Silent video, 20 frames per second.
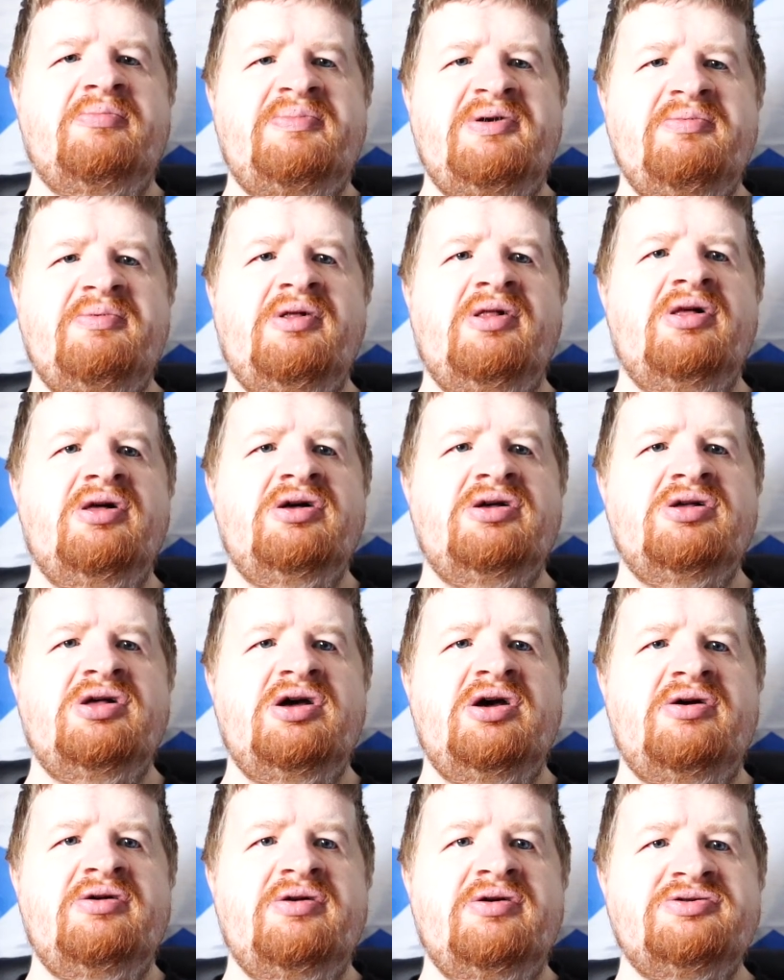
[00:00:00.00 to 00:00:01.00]
people
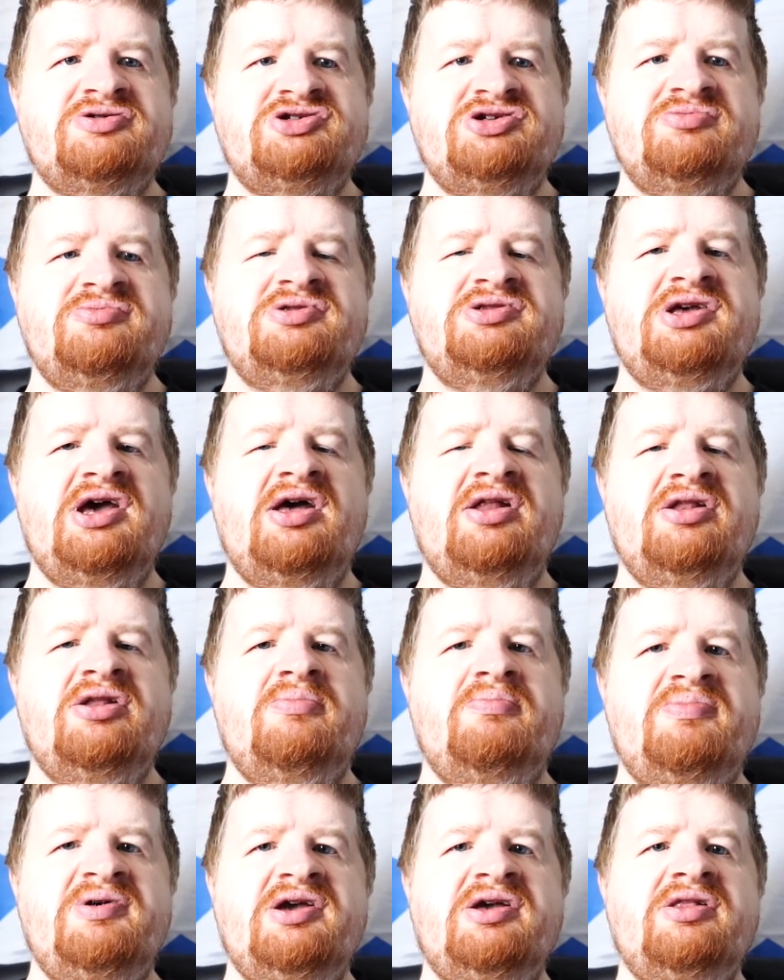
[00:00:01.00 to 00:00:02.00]
uh, seem intent
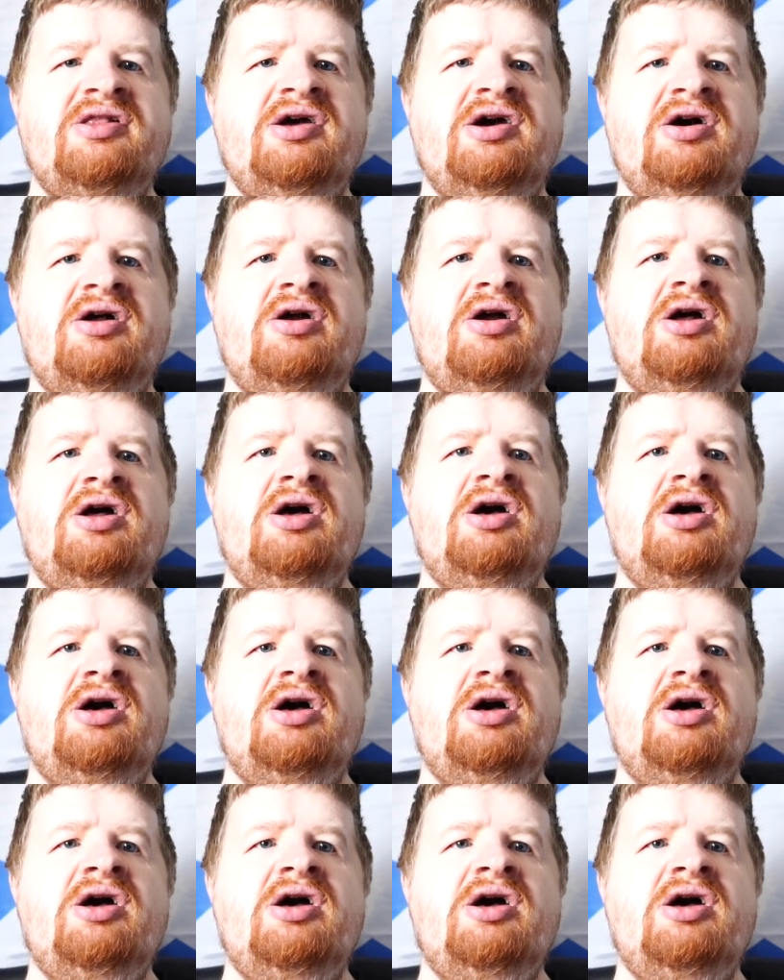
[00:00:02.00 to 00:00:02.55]
on being there